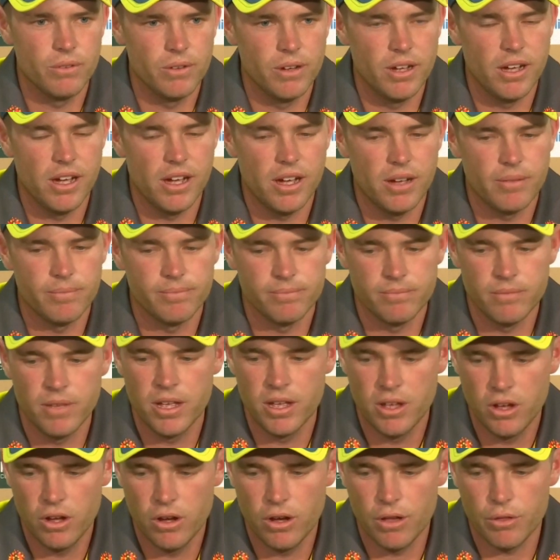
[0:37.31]
Um,
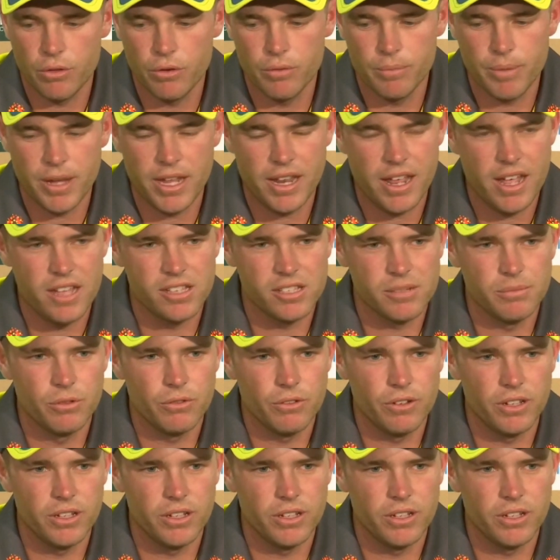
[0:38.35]
I thought Pete Handscomb looked